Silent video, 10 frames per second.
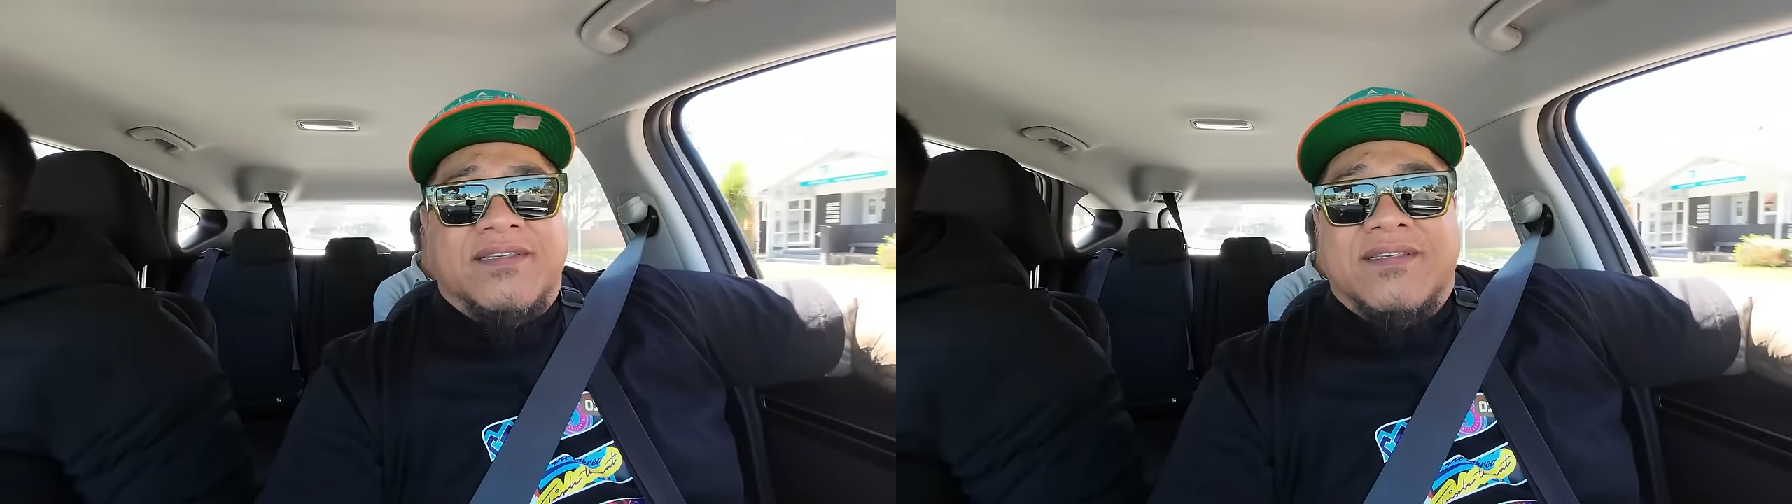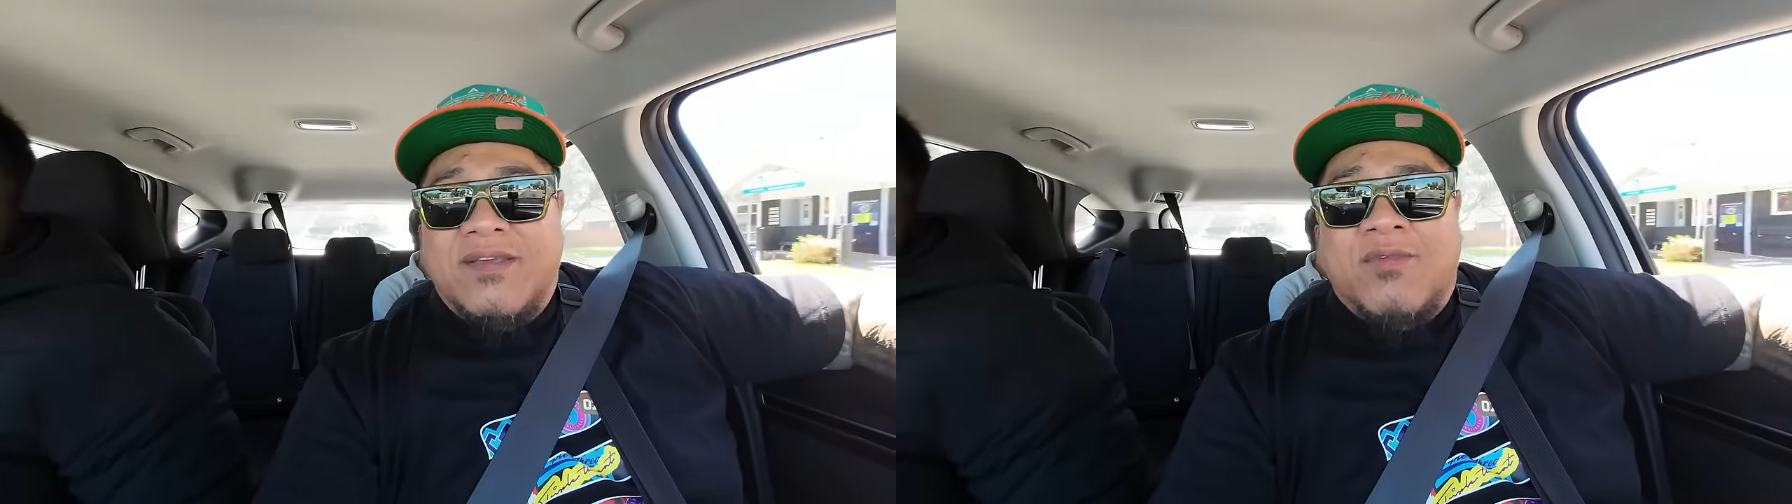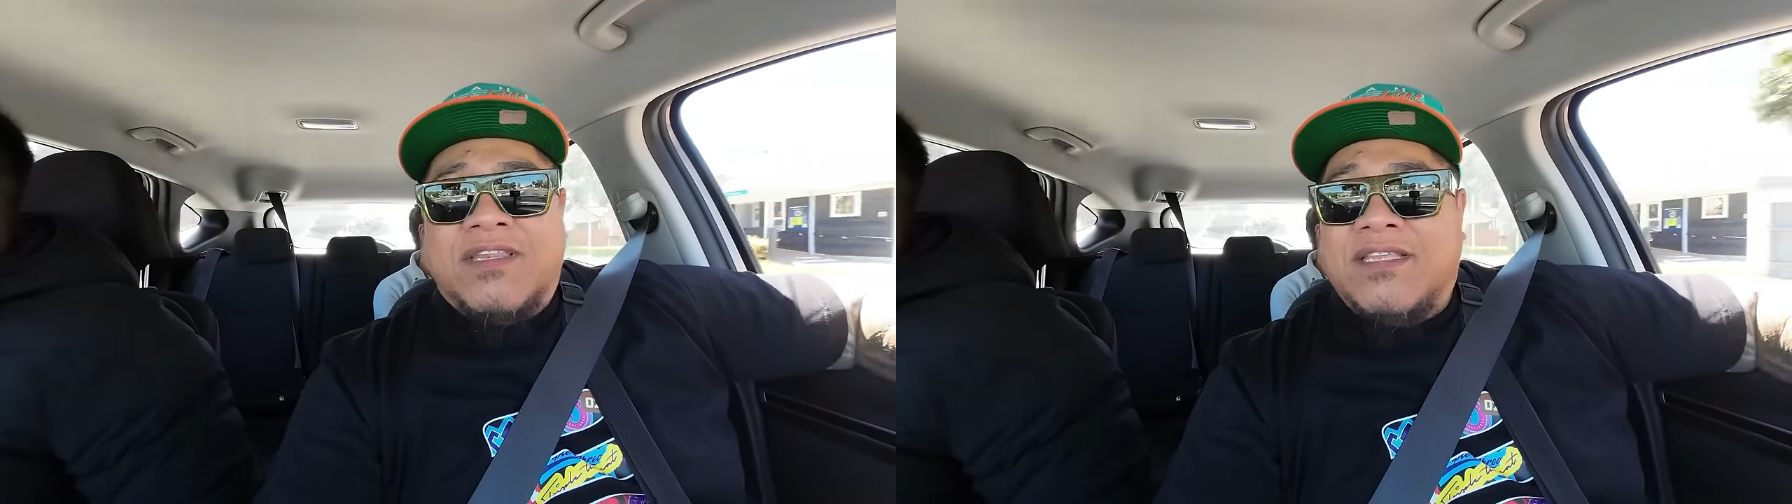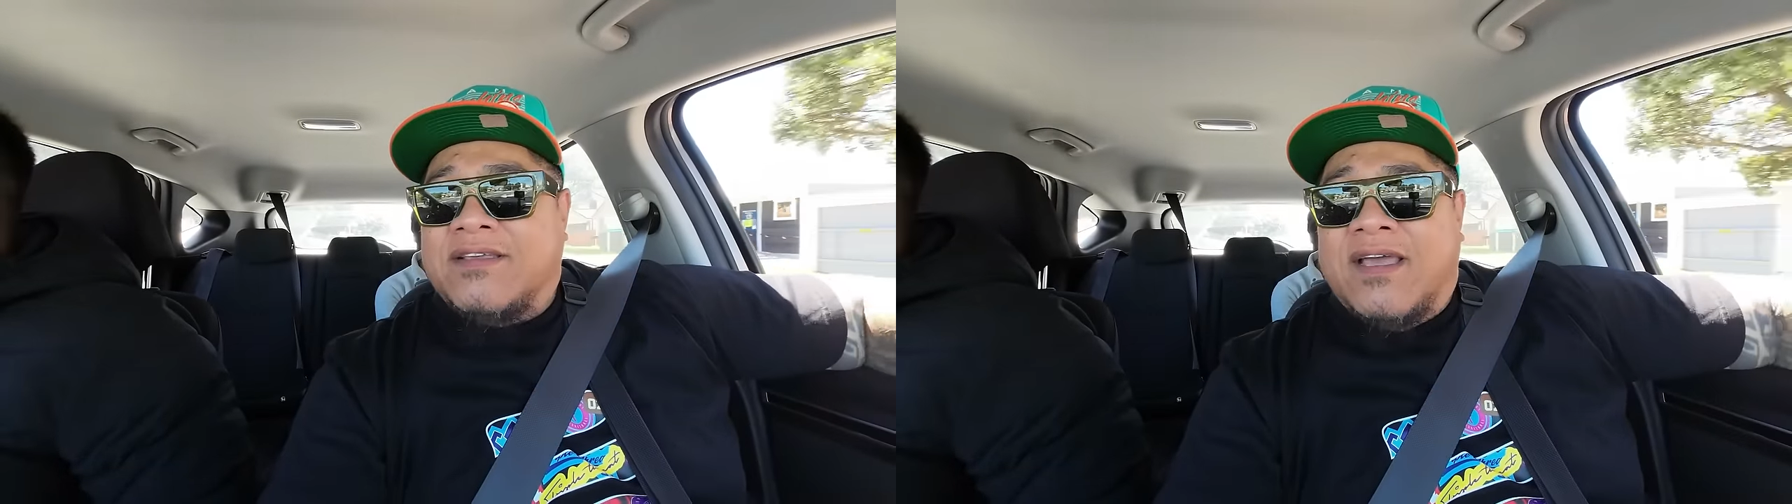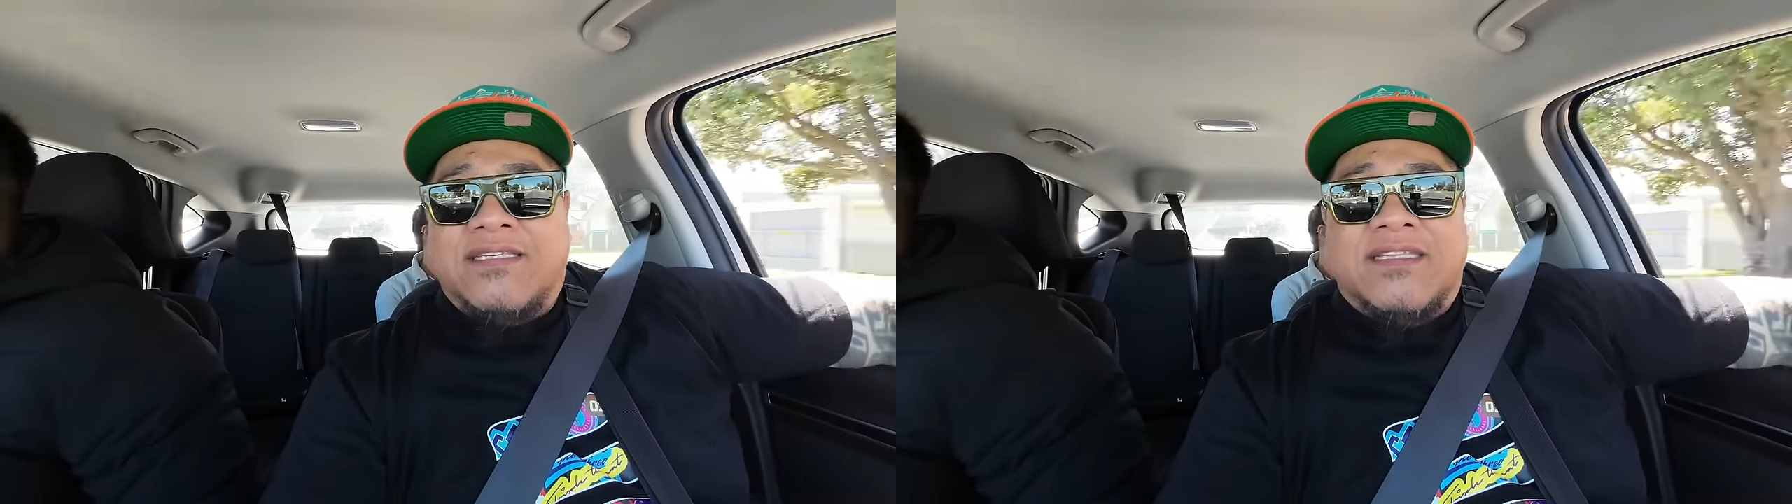See what these guys